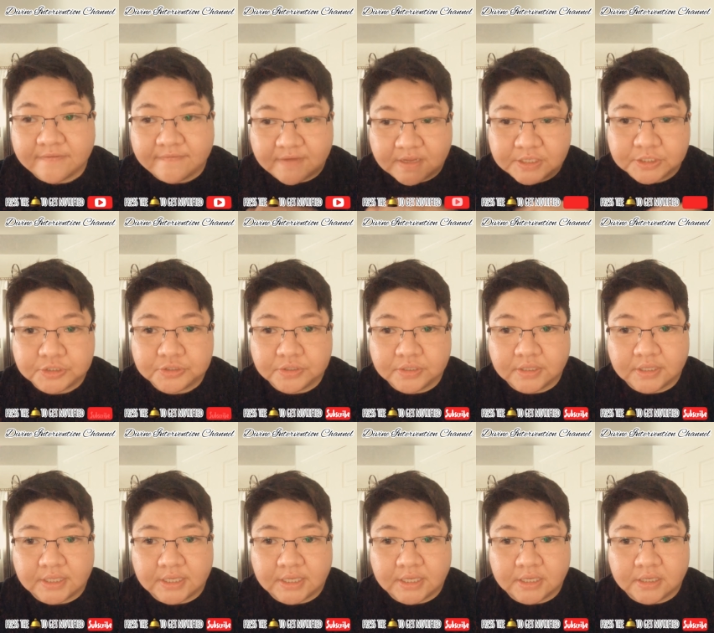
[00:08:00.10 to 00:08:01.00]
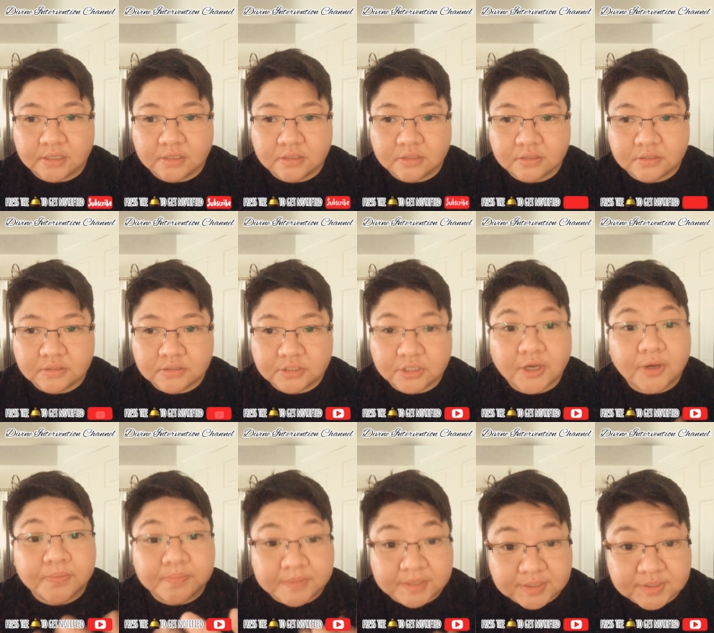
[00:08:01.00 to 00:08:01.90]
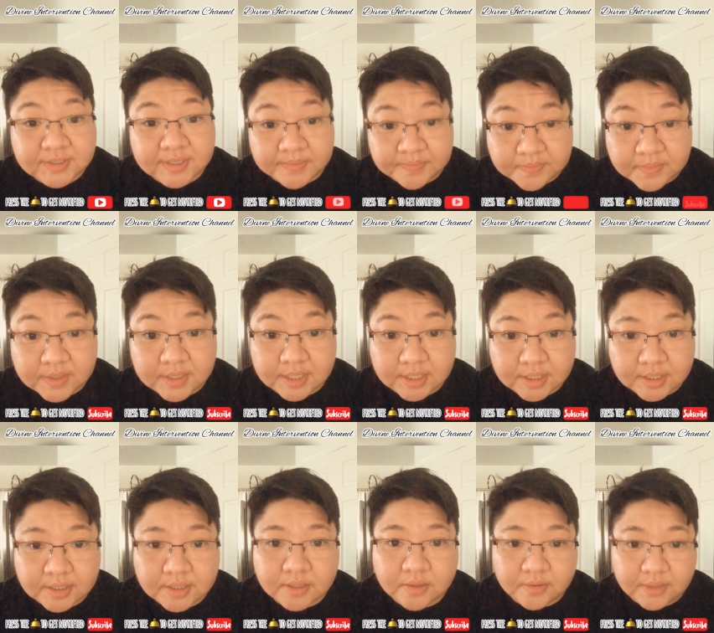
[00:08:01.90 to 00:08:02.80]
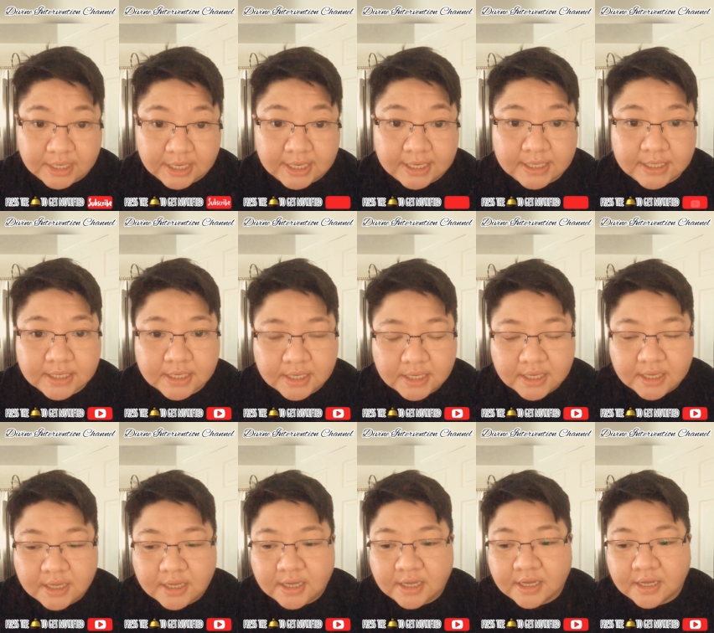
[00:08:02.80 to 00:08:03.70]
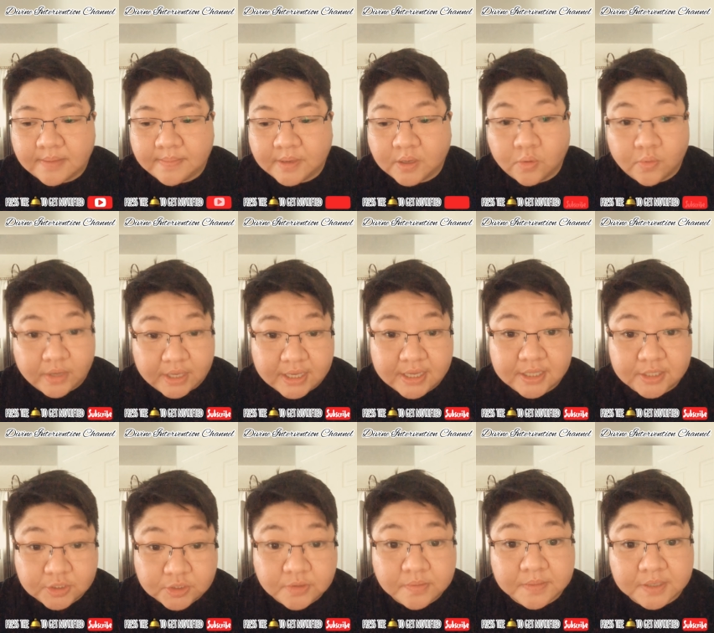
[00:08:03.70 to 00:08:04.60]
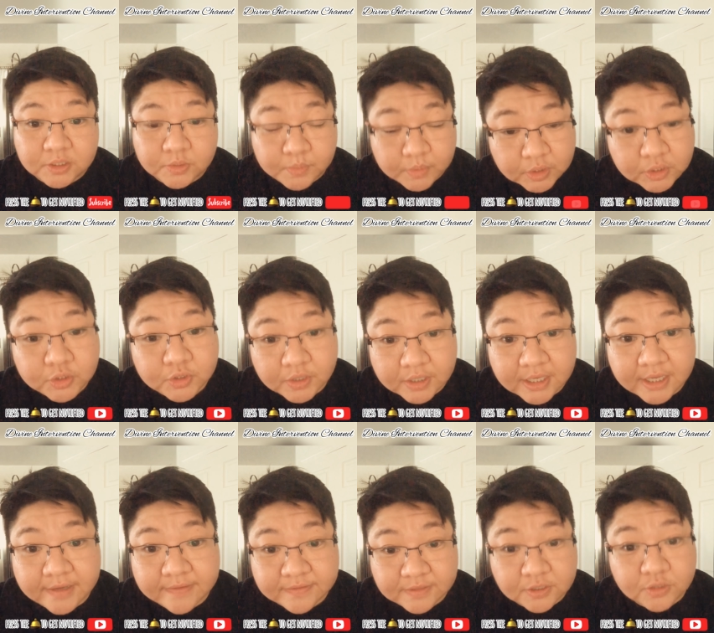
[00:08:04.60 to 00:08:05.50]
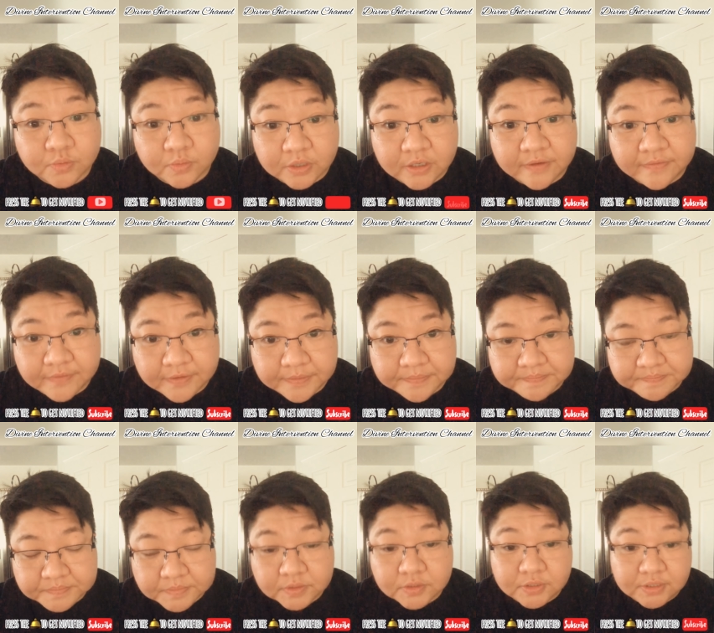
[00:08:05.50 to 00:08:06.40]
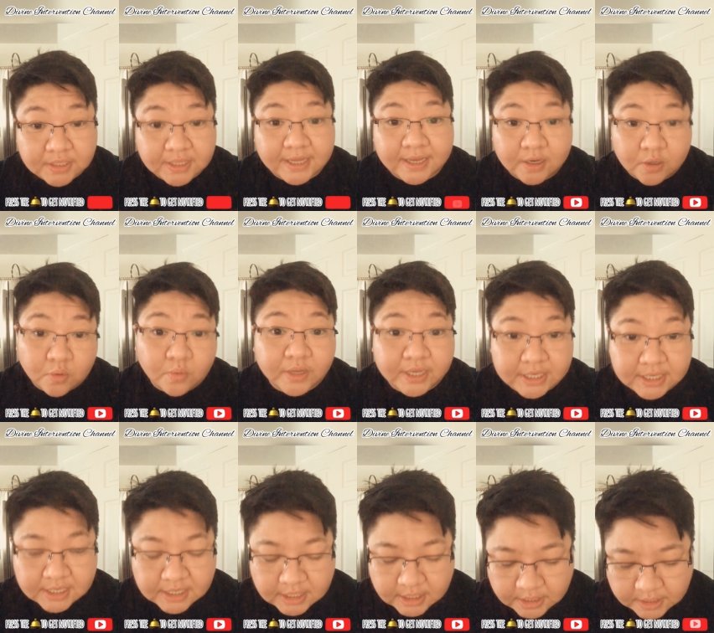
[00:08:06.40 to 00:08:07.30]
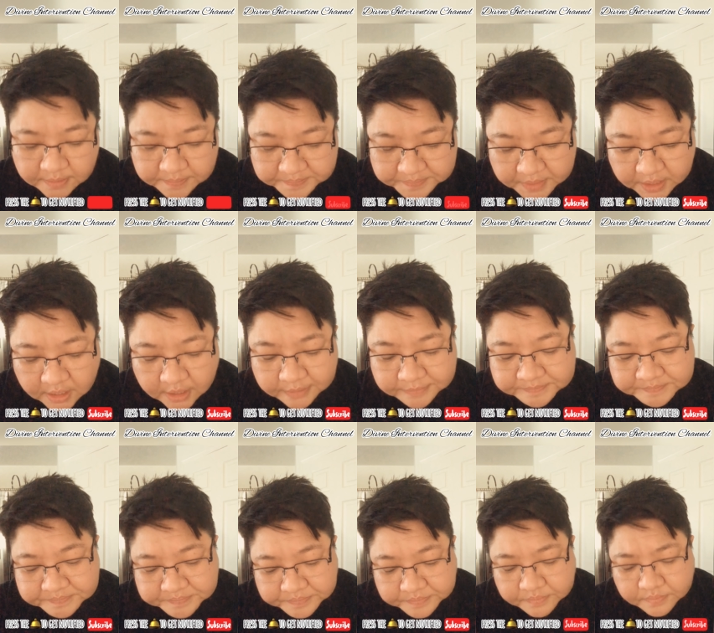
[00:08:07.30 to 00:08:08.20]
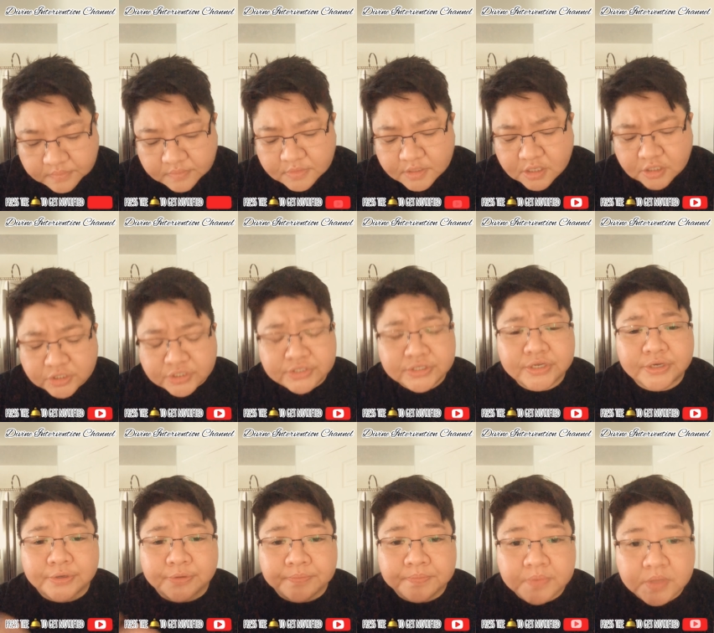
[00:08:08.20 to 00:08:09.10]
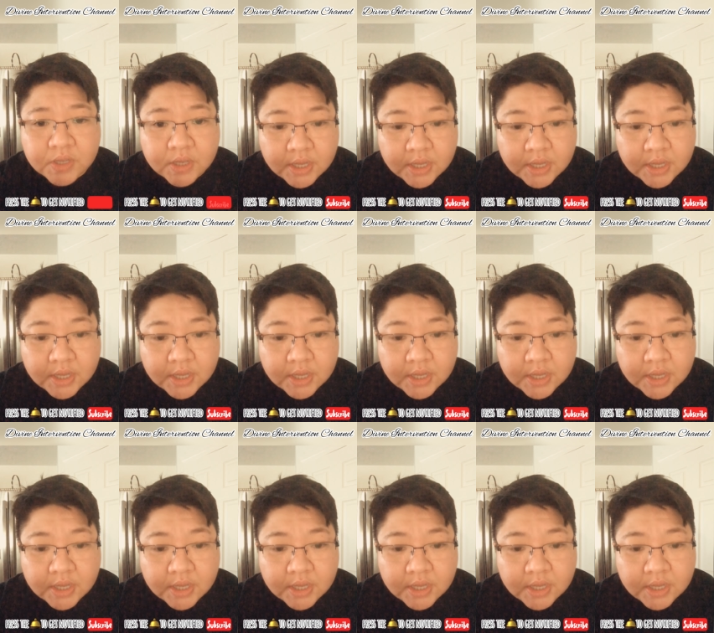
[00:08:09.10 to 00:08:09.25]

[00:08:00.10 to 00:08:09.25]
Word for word: eventually taught me something, okay? Um, awaken to my spiritual gifts is one of them, to that awakening. Um, so,